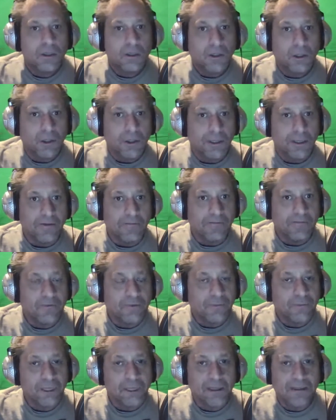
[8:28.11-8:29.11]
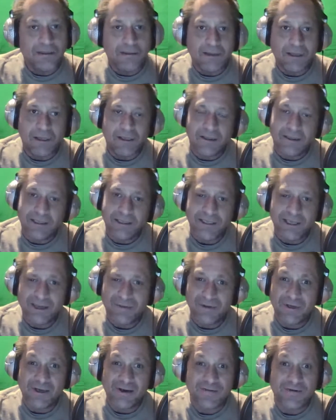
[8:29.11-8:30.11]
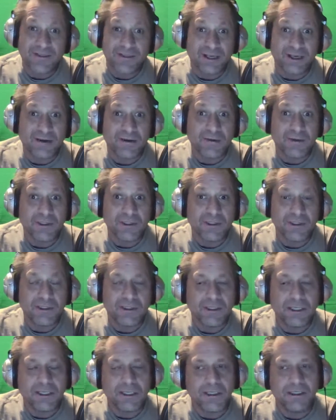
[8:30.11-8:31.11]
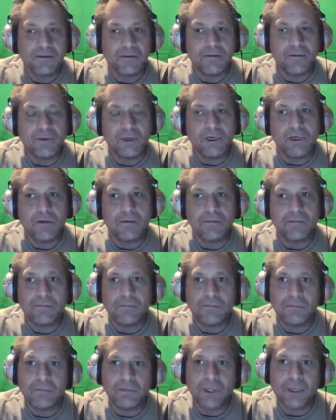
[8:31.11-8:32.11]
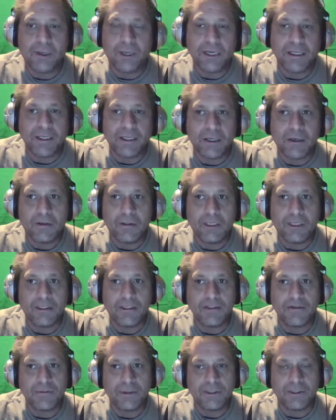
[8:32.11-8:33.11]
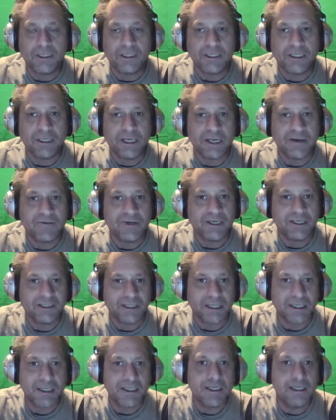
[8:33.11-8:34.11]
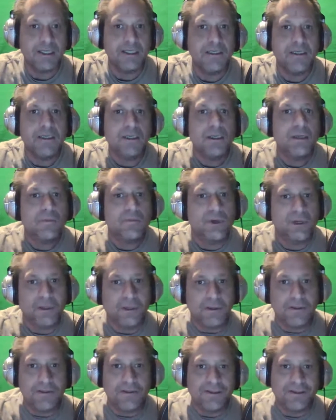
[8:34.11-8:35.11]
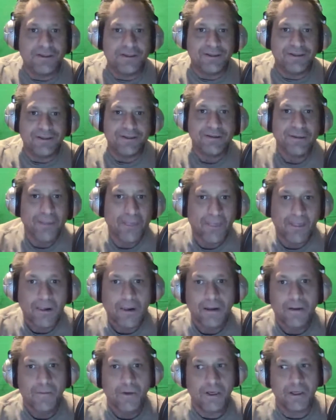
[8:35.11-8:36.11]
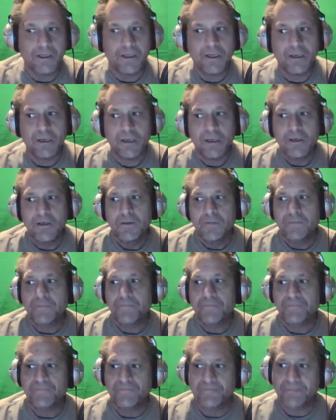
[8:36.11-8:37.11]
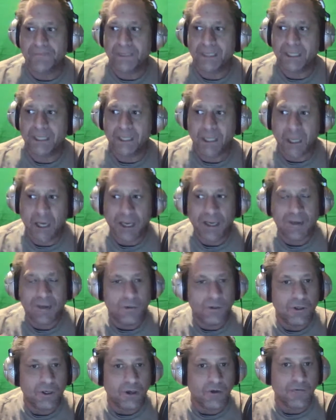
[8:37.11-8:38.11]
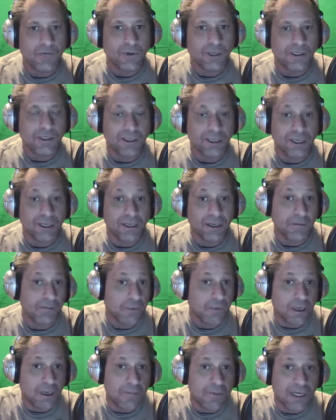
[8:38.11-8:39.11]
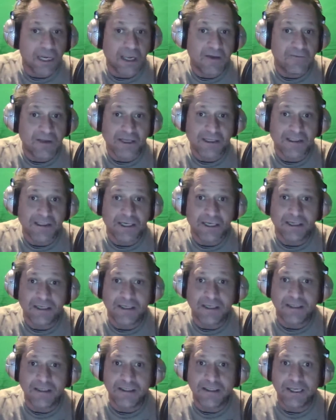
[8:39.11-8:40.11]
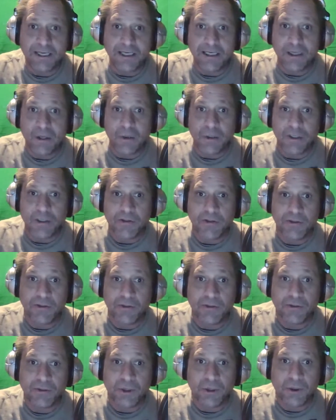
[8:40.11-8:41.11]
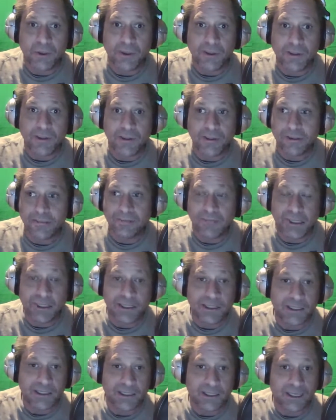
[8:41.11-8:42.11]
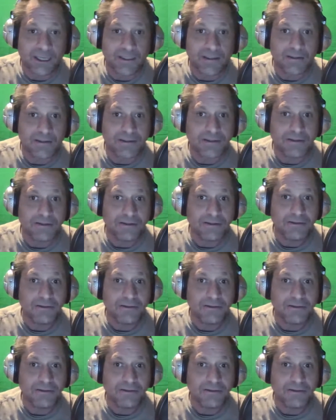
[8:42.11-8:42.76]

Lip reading: even for me, and it doesn't happen every time. I wish it did. Well, no, I don't. I just wish I didn't have anxiety. But, but I will go through. Like, I'm going to have anxiety today going to meet at Connects.